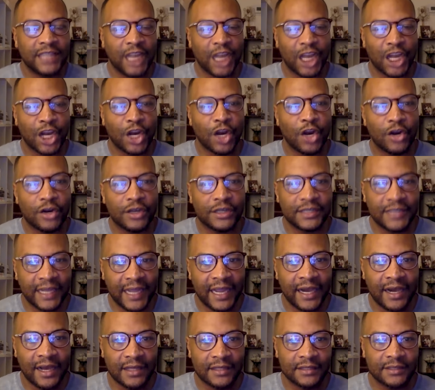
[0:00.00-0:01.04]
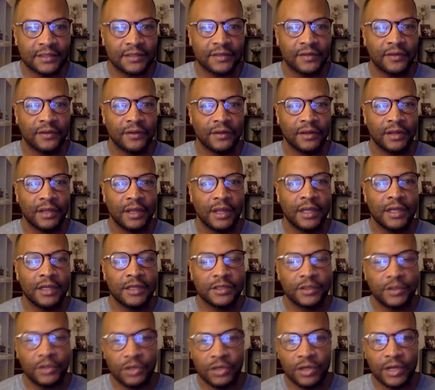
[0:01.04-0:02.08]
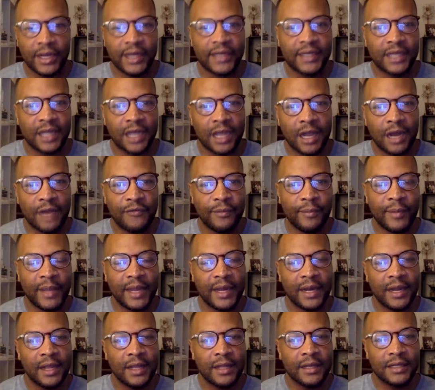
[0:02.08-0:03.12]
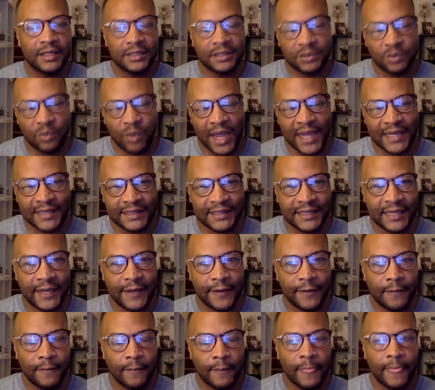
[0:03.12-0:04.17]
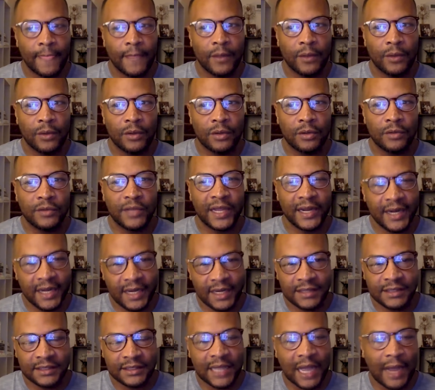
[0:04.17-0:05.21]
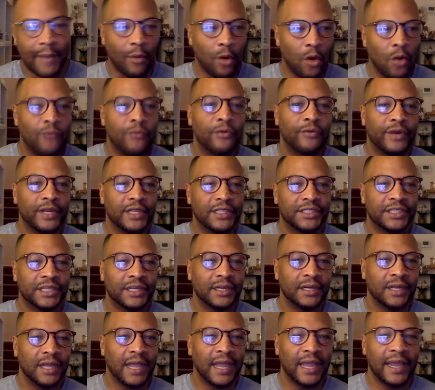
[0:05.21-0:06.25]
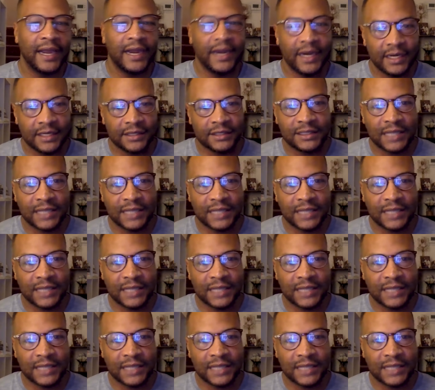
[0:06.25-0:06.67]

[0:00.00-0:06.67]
It lurks in us. So you look at the government, this is why I said they need to stop overreaching and they need to